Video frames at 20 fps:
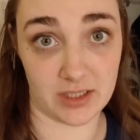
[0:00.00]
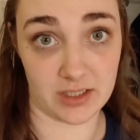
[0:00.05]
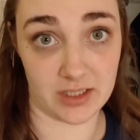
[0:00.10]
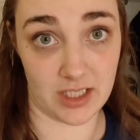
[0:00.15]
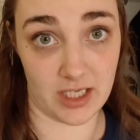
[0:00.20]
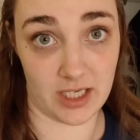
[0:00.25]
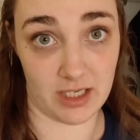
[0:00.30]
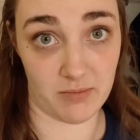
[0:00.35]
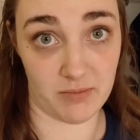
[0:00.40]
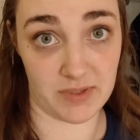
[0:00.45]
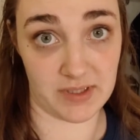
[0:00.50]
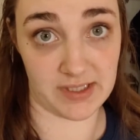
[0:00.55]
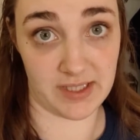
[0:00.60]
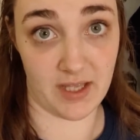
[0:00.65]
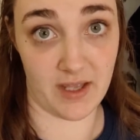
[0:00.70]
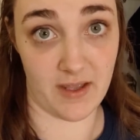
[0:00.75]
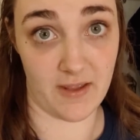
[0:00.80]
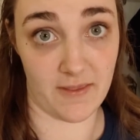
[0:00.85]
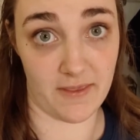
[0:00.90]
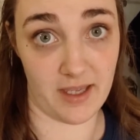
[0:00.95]
times
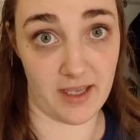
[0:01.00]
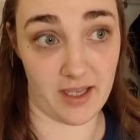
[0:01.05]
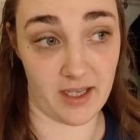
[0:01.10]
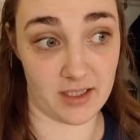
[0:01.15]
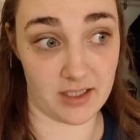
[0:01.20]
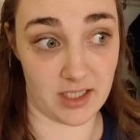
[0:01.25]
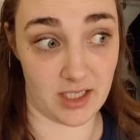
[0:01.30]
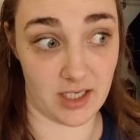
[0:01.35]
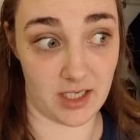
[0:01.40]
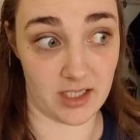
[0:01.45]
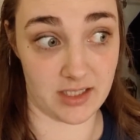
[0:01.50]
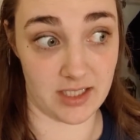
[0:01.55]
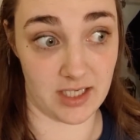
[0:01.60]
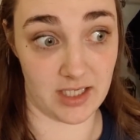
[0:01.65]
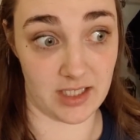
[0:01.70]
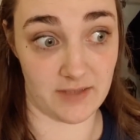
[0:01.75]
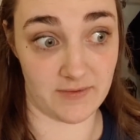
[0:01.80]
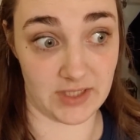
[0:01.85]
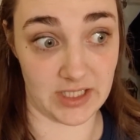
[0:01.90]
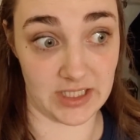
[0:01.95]
that I
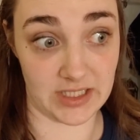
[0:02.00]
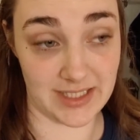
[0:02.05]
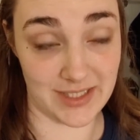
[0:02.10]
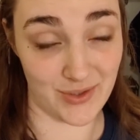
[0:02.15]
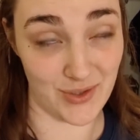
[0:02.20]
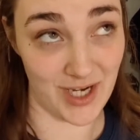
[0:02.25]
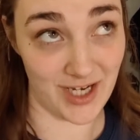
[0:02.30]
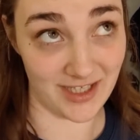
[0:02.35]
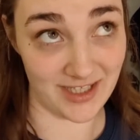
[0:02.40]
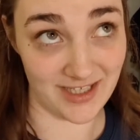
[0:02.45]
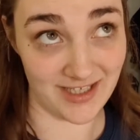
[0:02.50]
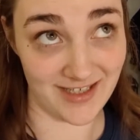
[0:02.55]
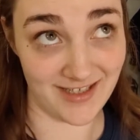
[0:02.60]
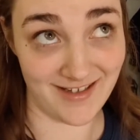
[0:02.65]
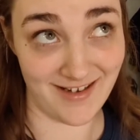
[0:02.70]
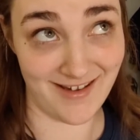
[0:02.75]
kind of got distracted